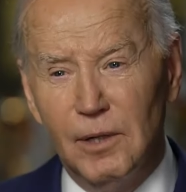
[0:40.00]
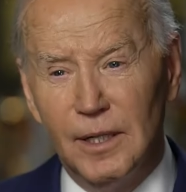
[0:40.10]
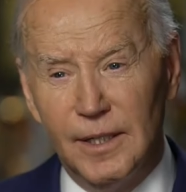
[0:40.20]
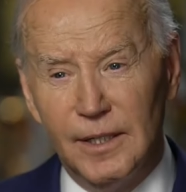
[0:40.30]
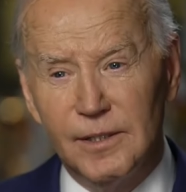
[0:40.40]

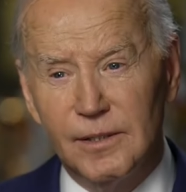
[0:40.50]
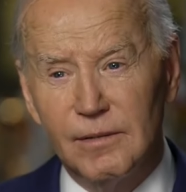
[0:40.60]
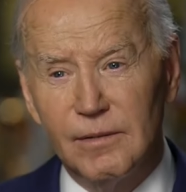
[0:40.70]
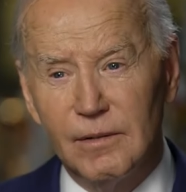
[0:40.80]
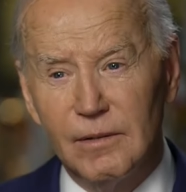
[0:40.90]
but
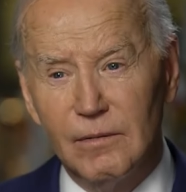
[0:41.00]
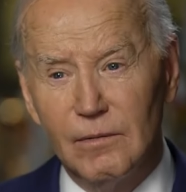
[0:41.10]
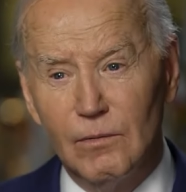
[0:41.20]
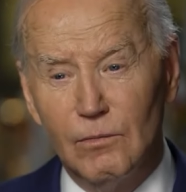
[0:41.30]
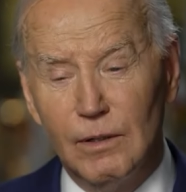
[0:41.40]
it's
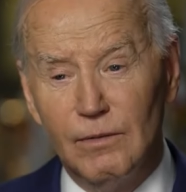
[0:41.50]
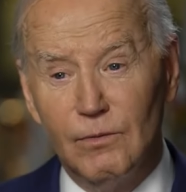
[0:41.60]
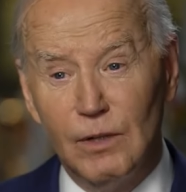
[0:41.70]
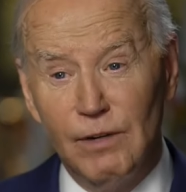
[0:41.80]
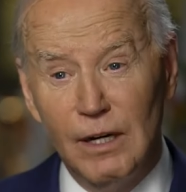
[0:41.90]

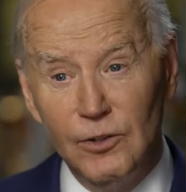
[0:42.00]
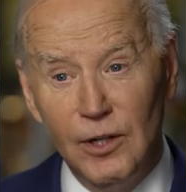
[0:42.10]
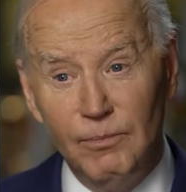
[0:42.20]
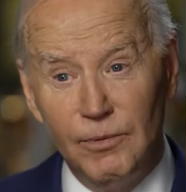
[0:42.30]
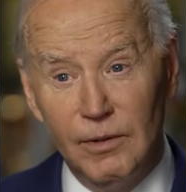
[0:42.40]
we've we've
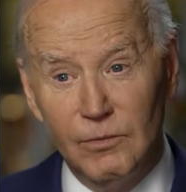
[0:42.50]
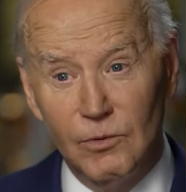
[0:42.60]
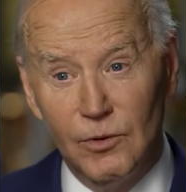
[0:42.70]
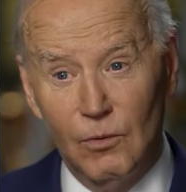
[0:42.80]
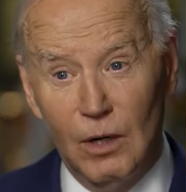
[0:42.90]
held up the,
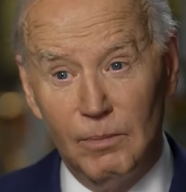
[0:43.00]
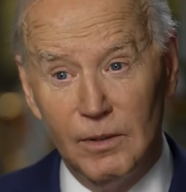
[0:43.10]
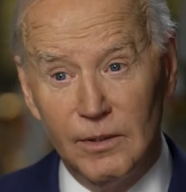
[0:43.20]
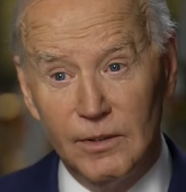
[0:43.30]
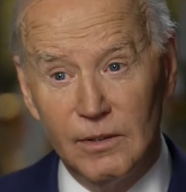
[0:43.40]
the
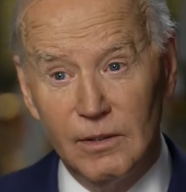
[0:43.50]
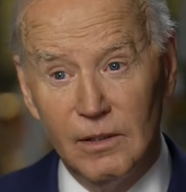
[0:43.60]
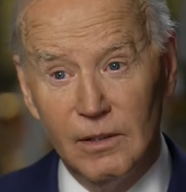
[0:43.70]
weapons.